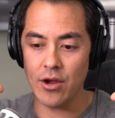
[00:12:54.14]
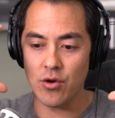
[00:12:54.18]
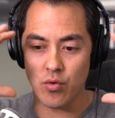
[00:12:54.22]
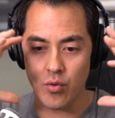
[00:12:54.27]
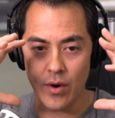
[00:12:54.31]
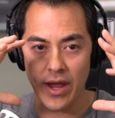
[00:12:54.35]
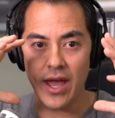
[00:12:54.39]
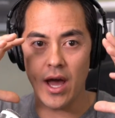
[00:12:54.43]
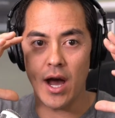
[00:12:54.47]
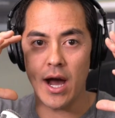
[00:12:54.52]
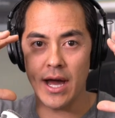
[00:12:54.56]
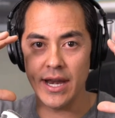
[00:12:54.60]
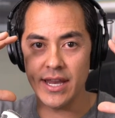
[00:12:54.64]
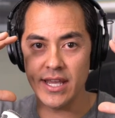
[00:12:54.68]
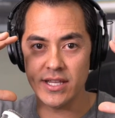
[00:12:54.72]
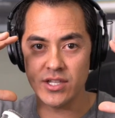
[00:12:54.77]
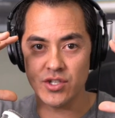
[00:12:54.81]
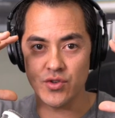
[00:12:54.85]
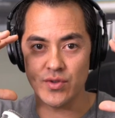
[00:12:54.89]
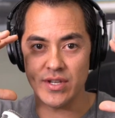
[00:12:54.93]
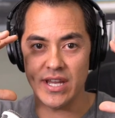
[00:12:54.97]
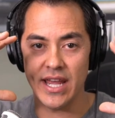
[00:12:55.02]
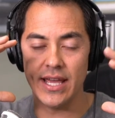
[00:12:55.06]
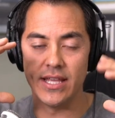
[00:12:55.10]
great
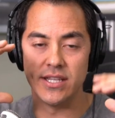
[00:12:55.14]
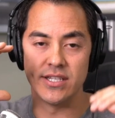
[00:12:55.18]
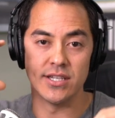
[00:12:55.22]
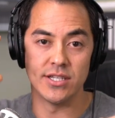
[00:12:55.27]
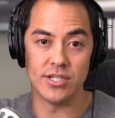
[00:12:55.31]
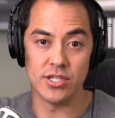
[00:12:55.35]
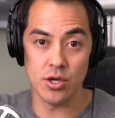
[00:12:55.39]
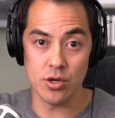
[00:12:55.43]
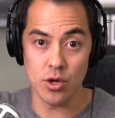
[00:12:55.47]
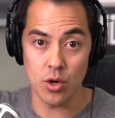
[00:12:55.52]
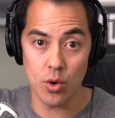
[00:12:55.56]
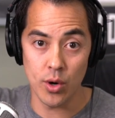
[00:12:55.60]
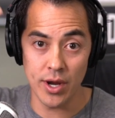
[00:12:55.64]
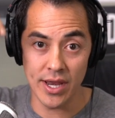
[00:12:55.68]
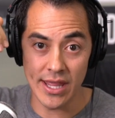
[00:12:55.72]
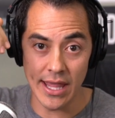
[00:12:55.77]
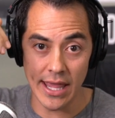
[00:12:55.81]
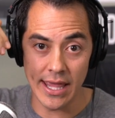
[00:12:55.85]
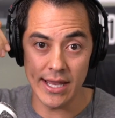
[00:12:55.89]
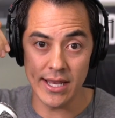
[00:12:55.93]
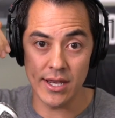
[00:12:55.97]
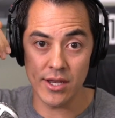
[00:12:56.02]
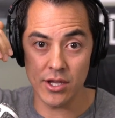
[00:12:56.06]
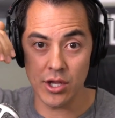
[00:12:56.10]
audience retention. So going
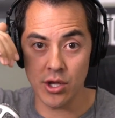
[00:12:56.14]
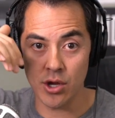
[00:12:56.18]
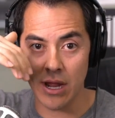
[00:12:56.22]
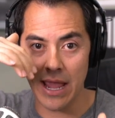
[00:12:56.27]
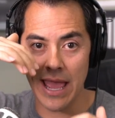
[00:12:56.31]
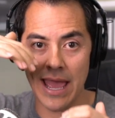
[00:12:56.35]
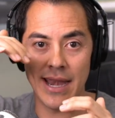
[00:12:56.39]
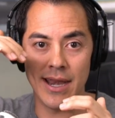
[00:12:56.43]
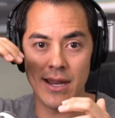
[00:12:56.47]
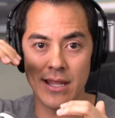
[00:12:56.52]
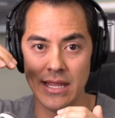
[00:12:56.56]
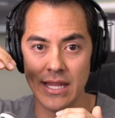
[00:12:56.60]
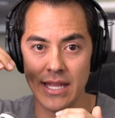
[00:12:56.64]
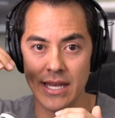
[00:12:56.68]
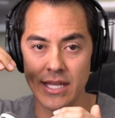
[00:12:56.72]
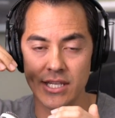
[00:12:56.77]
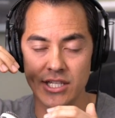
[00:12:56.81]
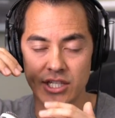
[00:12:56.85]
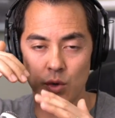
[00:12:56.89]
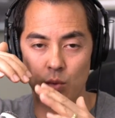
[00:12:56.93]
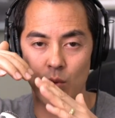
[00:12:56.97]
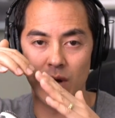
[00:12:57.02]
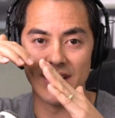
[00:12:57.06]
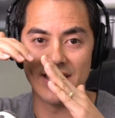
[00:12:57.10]
in your
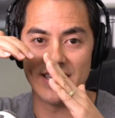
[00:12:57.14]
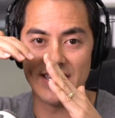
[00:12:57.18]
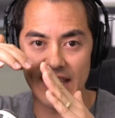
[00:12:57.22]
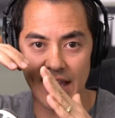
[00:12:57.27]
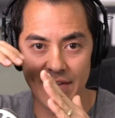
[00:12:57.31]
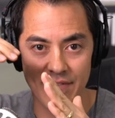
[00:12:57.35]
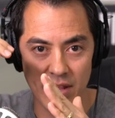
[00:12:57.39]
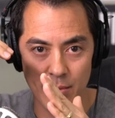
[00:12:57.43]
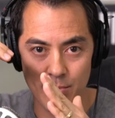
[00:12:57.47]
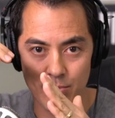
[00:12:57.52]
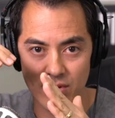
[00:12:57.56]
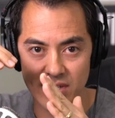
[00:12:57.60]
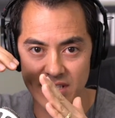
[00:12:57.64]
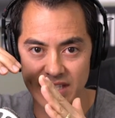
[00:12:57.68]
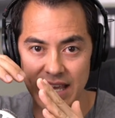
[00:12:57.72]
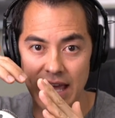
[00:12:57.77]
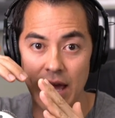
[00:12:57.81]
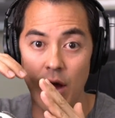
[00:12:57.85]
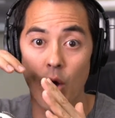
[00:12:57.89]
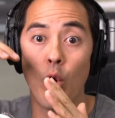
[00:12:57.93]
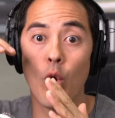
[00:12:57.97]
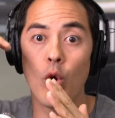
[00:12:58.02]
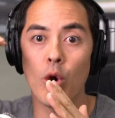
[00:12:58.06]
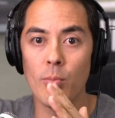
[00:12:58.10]
analytics, you want 70%
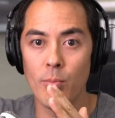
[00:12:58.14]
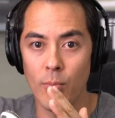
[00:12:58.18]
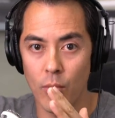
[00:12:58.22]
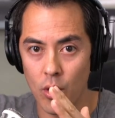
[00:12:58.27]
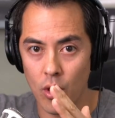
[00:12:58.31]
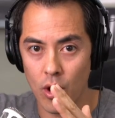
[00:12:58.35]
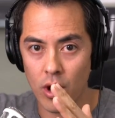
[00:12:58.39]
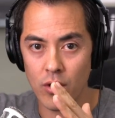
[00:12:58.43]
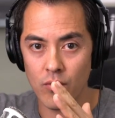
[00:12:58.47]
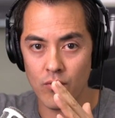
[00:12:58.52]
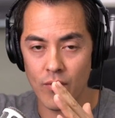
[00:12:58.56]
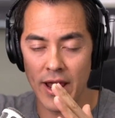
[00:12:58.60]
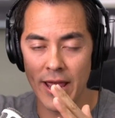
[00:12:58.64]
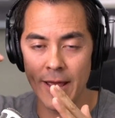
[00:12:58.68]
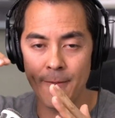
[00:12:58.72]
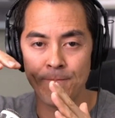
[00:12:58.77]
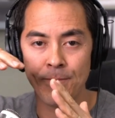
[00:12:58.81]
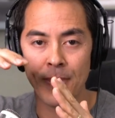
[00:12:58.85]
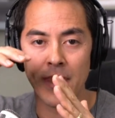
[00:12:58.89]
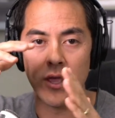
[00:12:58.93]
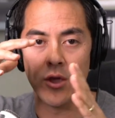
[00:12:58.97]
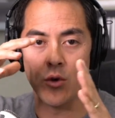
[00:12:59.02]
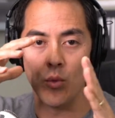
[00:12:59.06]
or more, right?